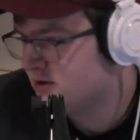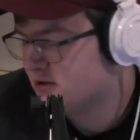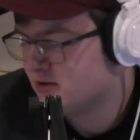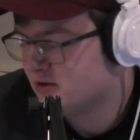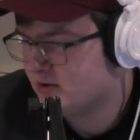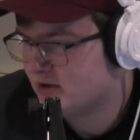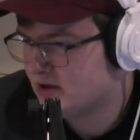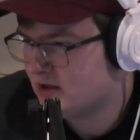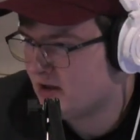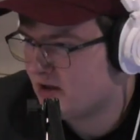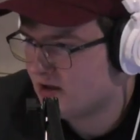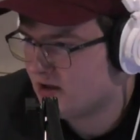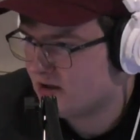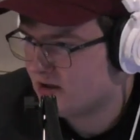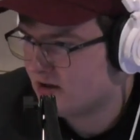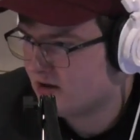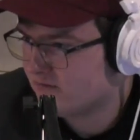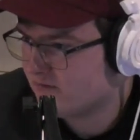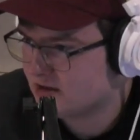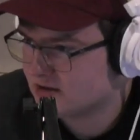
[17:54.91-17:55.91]
do any
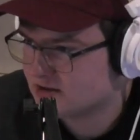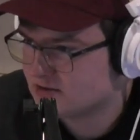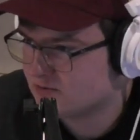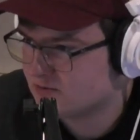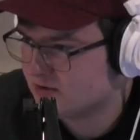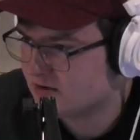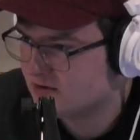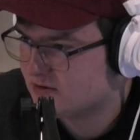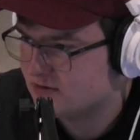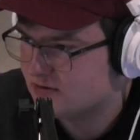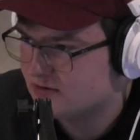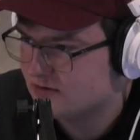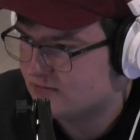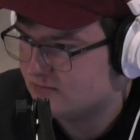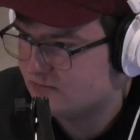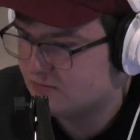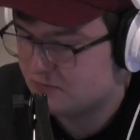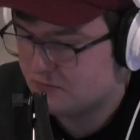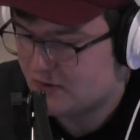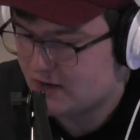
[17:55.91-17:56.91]
events with
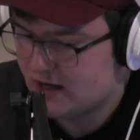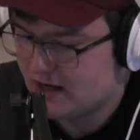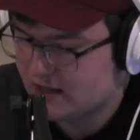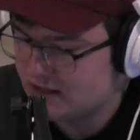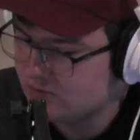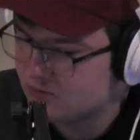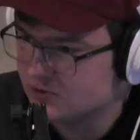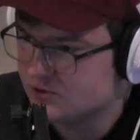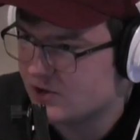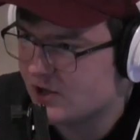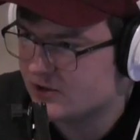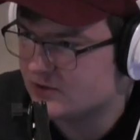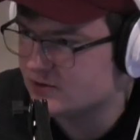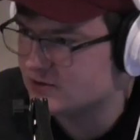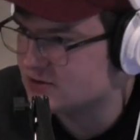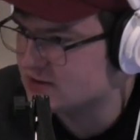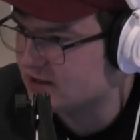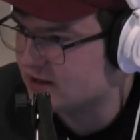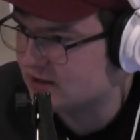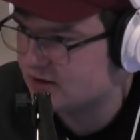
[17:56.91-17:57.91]
any
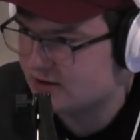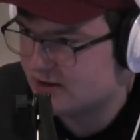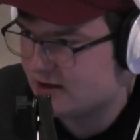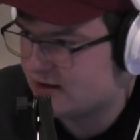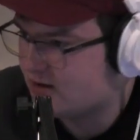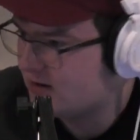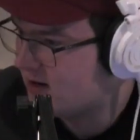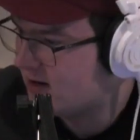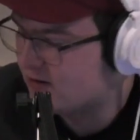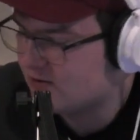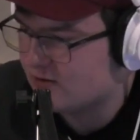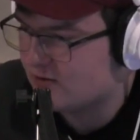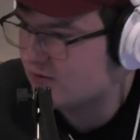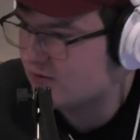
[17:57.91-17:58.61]
projectors, like, I don't know,